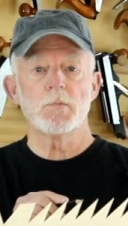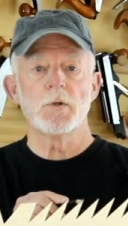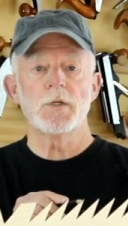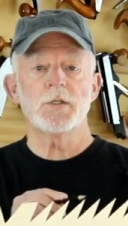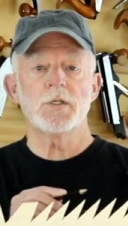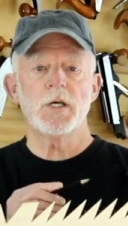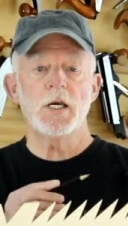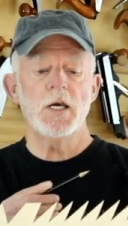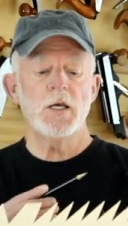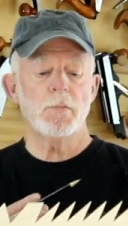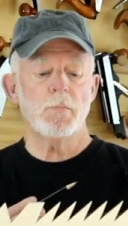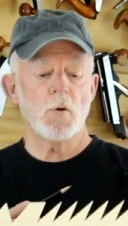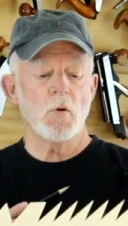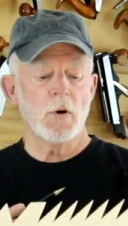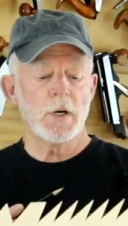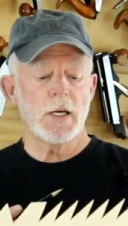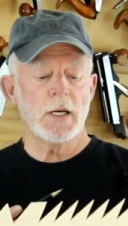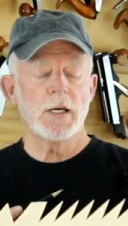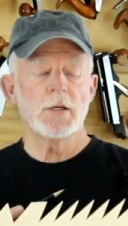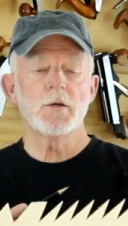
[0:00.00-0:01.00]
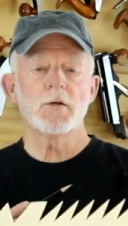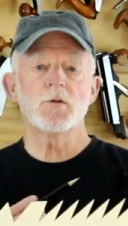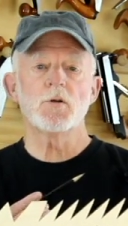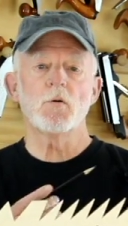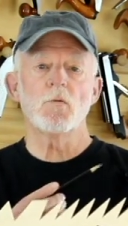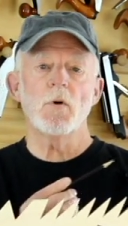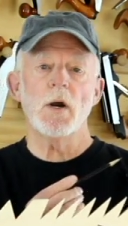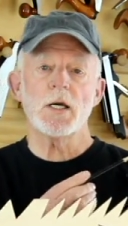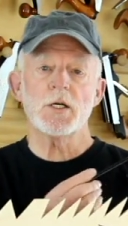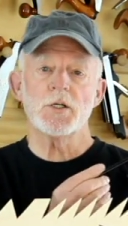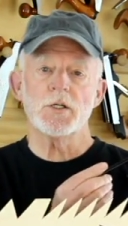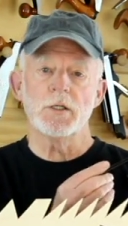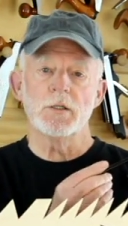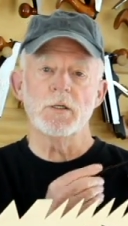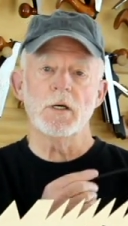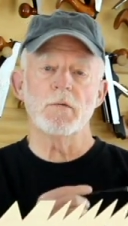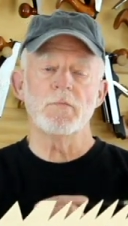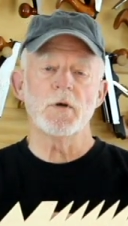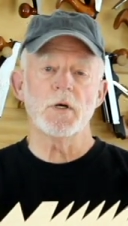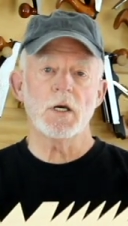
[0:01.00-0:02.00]
with teeth pointing in the
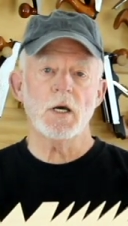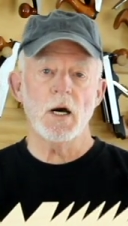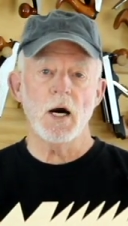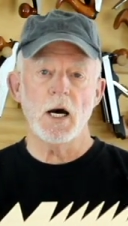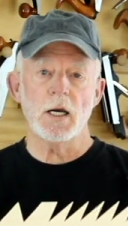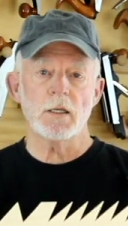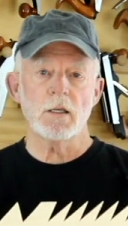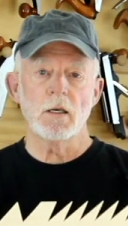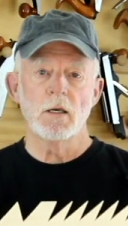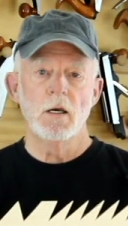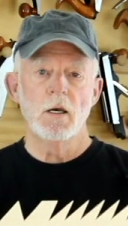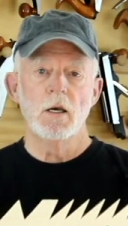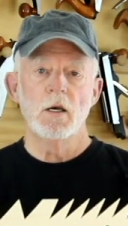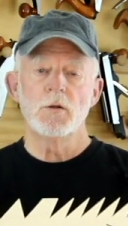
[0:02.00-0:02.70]
direction of the cut